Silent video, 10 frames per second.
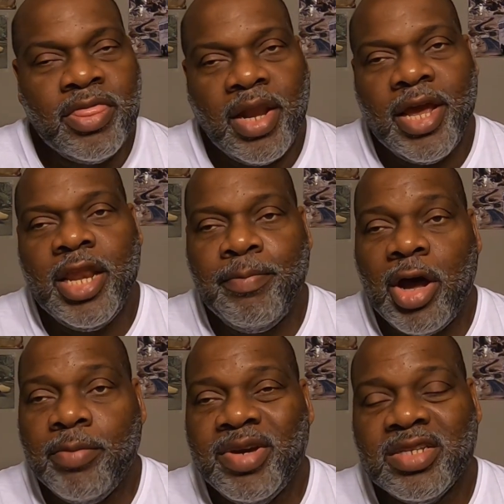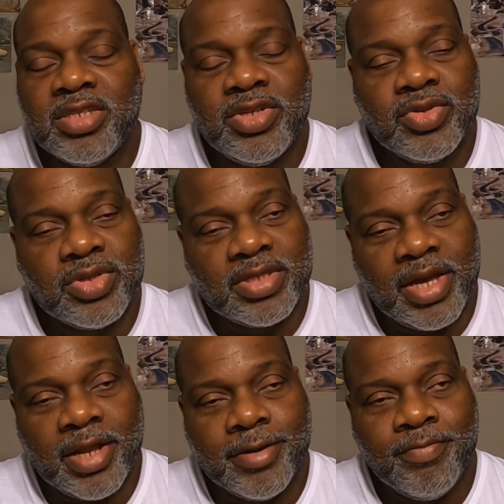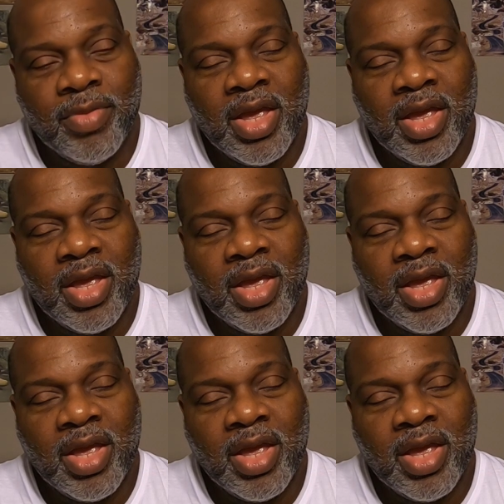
The lady bought me the Caesar salad.